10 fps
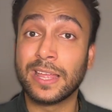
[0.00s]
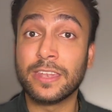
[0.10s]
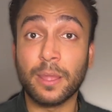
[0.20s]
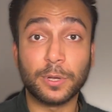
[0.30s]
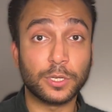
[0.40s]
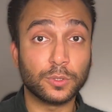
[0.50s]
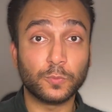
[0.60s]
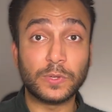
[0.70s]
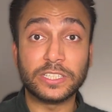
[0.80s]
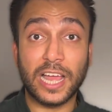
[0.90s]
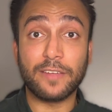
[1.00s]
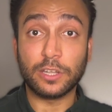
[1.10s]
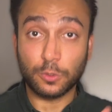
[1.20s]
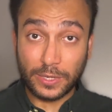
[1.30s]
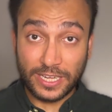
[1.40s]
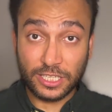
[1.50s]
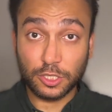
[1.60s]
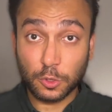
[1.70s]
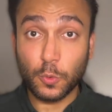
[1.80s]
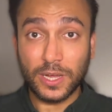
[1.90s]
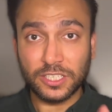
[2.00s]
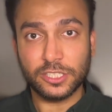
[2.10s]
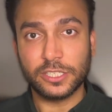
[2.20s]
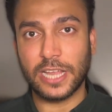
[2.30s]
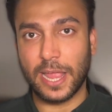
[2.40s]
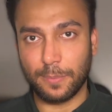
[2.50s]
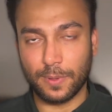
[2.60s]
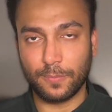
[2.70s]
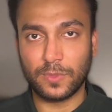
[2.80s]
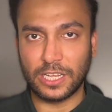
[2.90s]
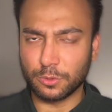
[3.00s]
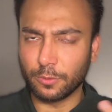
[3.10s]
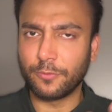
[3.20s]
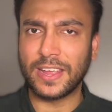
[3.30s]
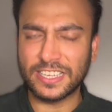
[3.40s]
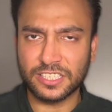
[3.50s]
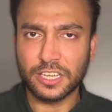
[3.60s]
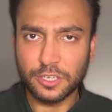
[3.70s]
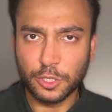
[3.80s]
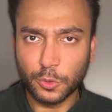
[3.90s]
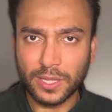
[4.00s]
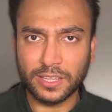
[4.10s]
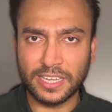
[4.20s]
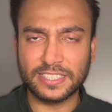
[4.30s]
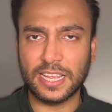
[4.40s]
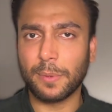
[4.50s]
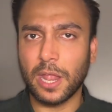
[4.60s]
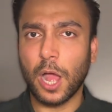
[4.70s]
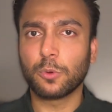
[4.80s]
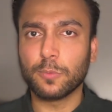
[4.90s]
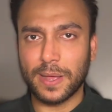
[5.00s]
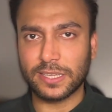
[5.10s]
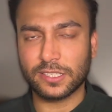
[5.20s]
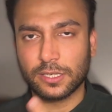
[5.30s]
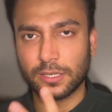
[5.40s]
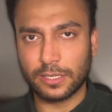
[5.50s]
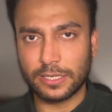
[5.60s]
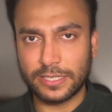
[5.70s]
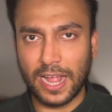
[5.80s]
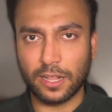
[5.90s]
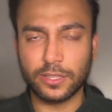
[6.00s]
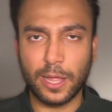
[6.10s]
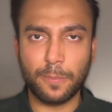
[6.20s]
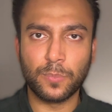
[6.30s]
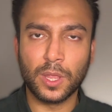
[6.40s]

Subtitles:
Number 2, we'll dive into each question type that you'll face during the exam and how to best tackle them.